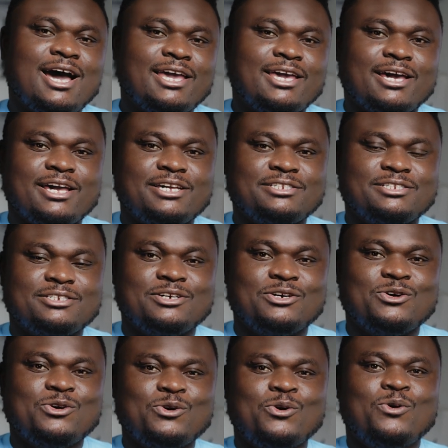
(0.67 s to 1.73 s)
Hi guys,
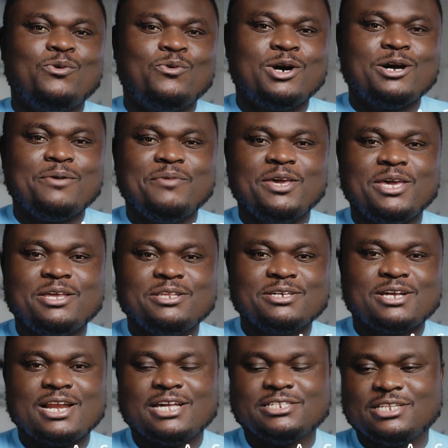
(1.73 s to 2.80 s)
welcome again
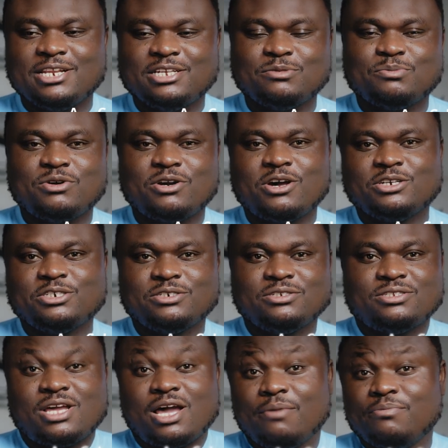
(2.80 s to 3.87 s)
to Classy Lens
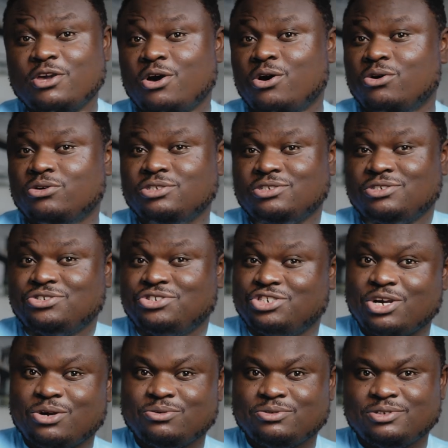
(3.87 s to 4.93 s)
Production. I'm your host,
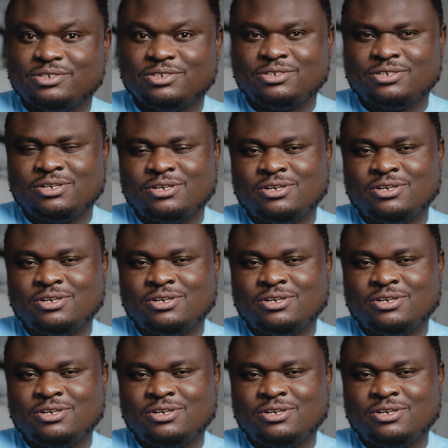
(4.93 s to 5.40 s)
Jones.